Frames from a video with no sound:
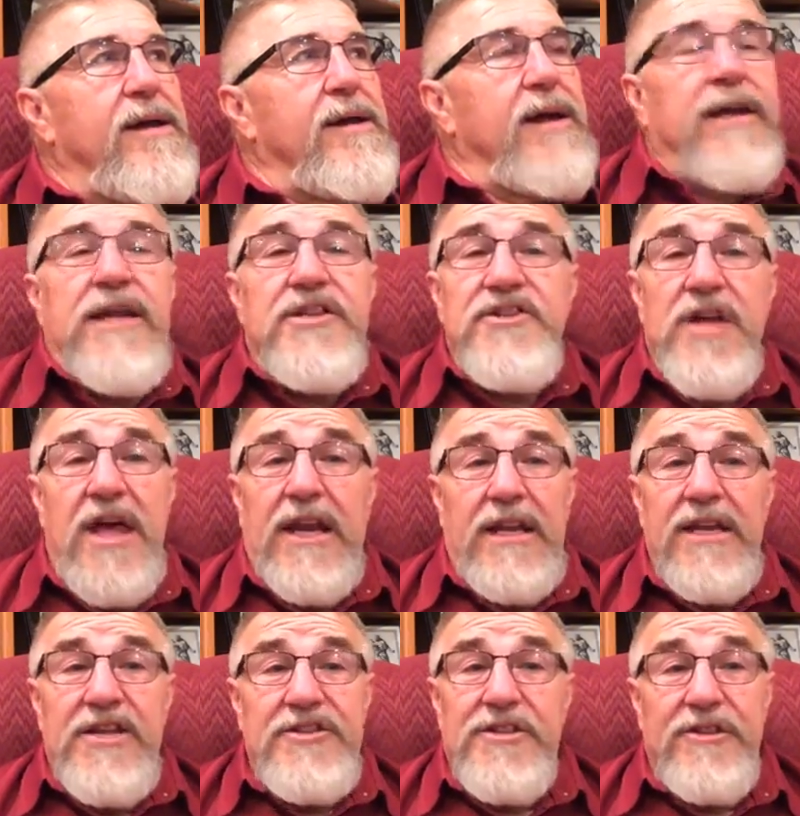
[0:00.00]
And it's not a
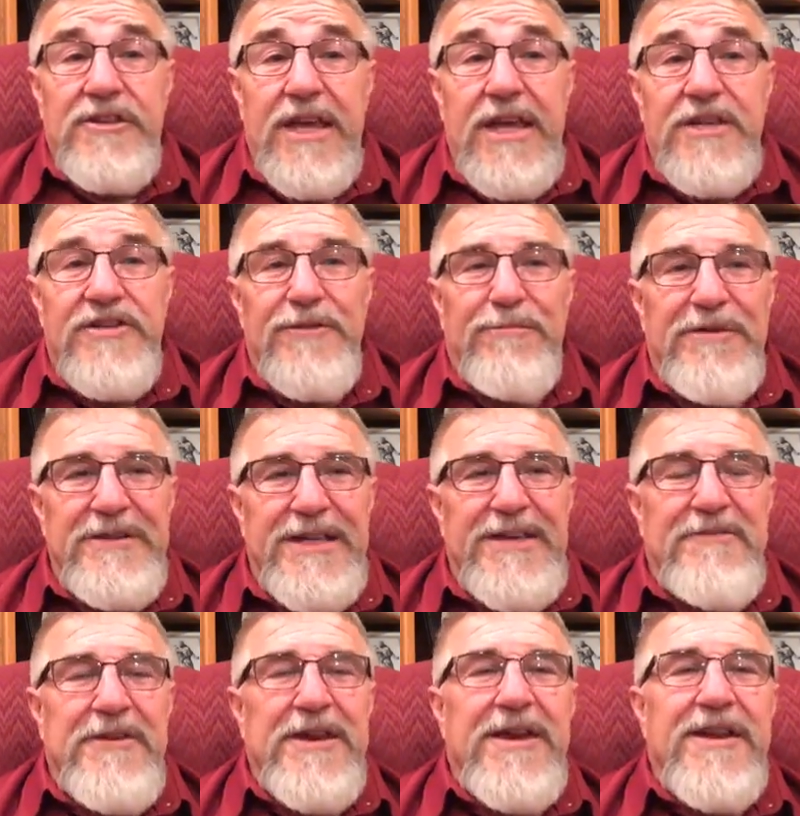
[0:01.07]
list of things to
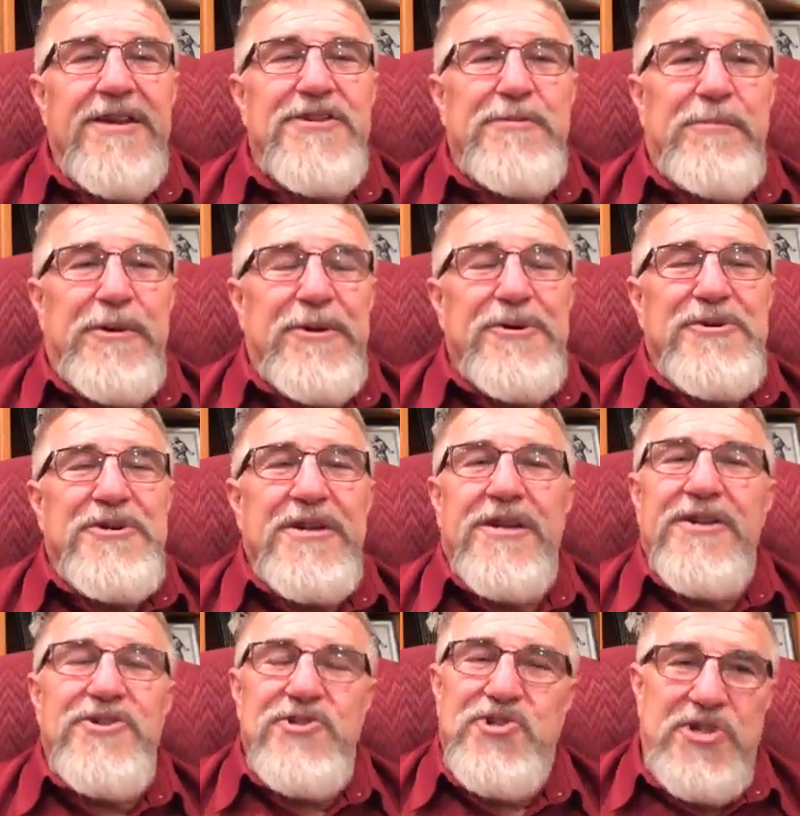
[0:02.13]
believe in, it's a person,
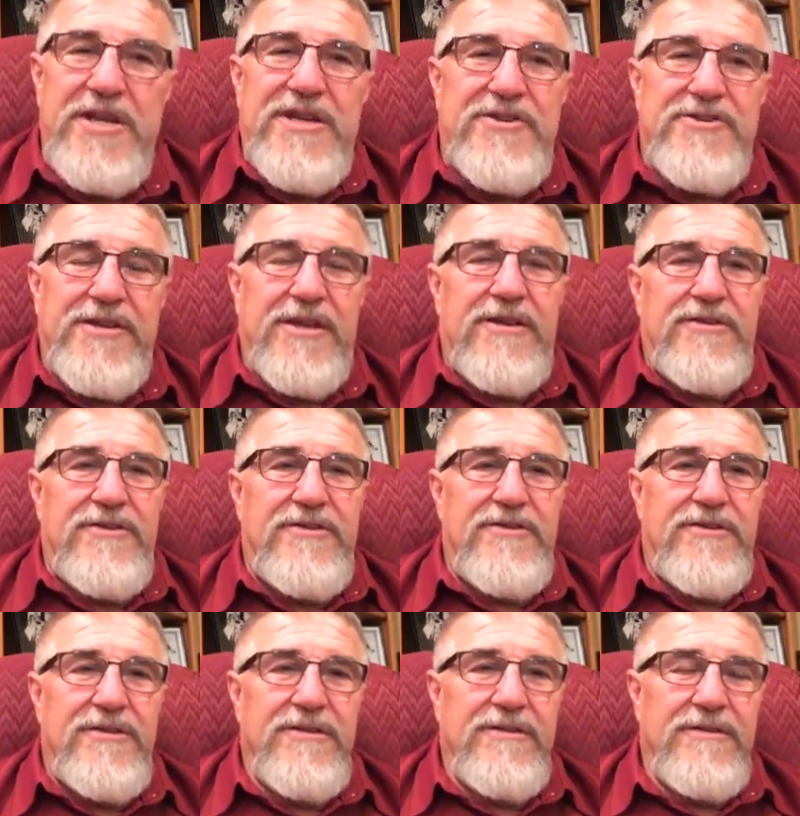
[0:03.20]
it's
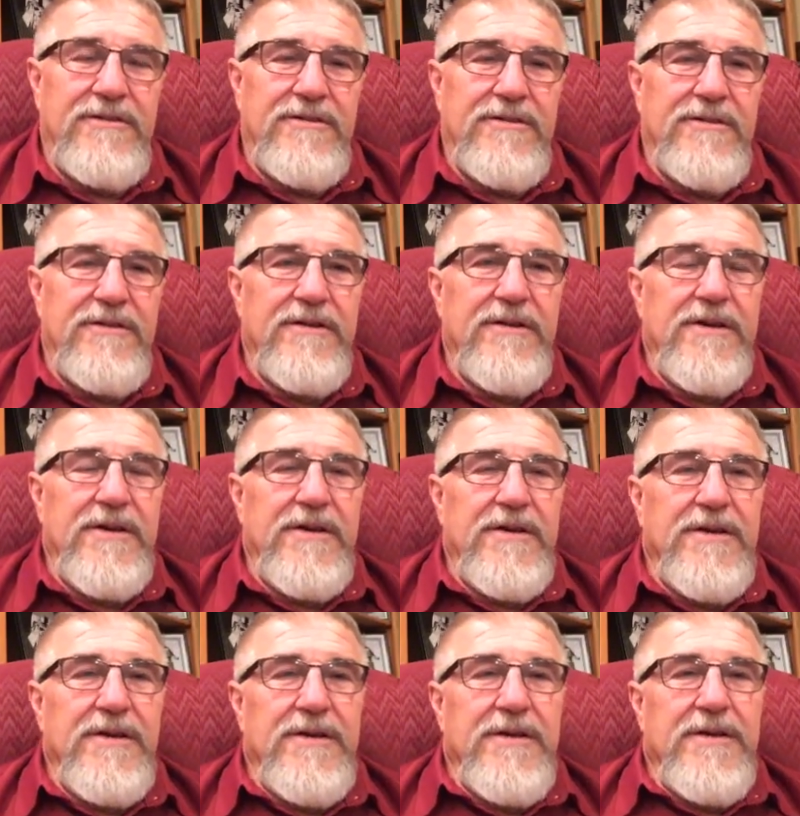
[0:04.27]
Jesus.
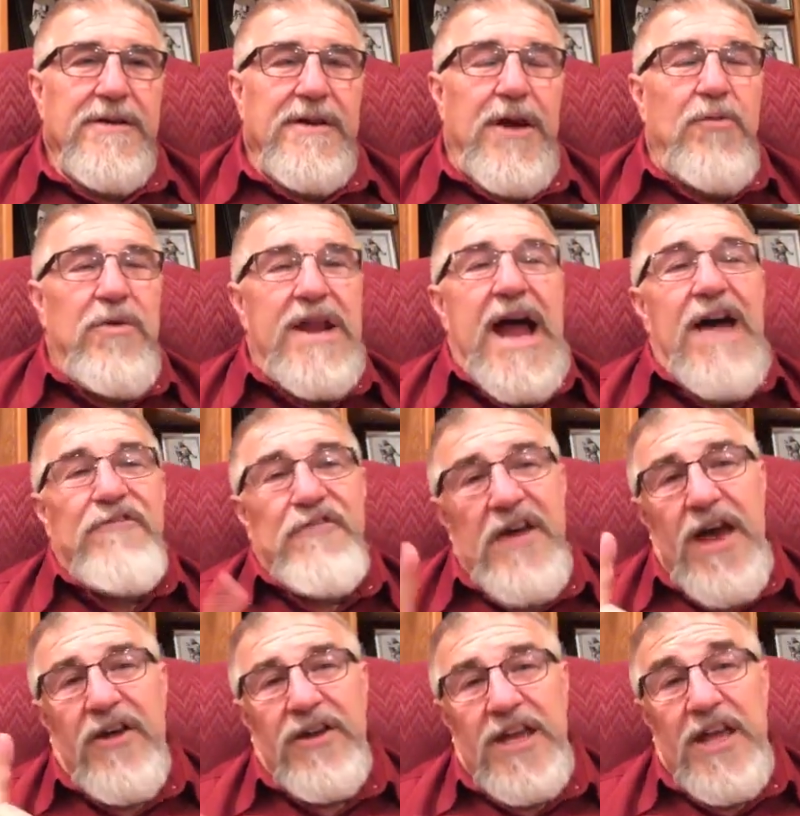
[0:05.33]
When I
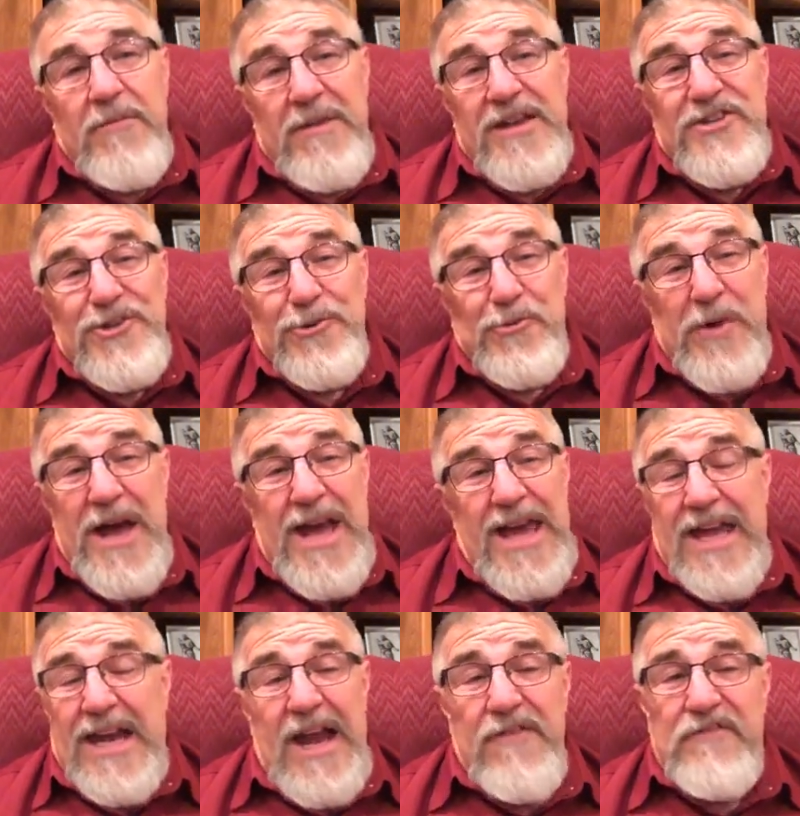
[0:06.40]
found him as the
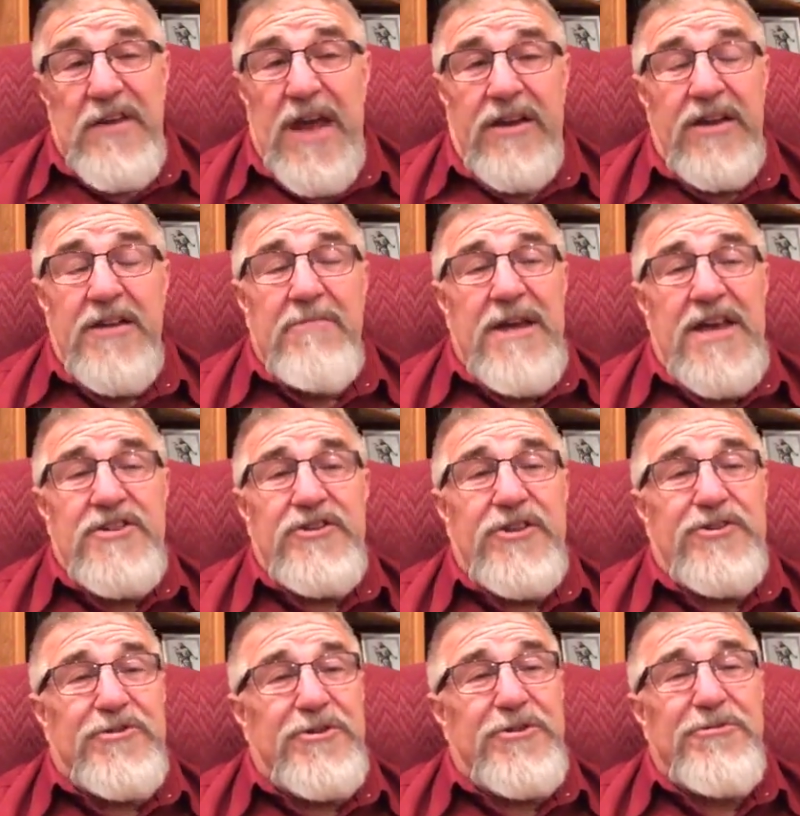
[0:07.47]
way and I found him as the
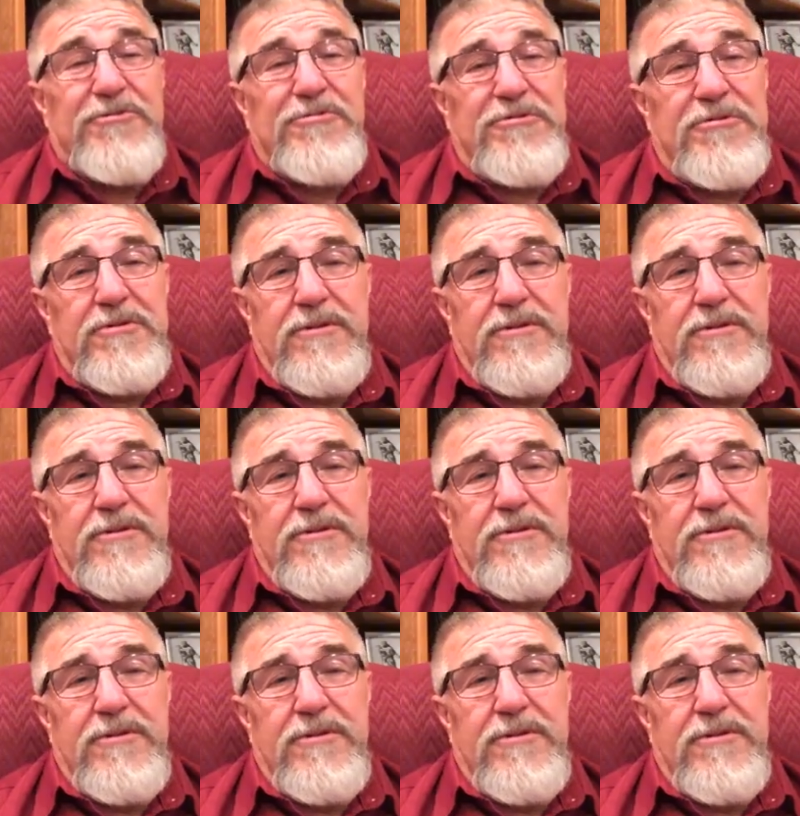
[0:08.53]
truth,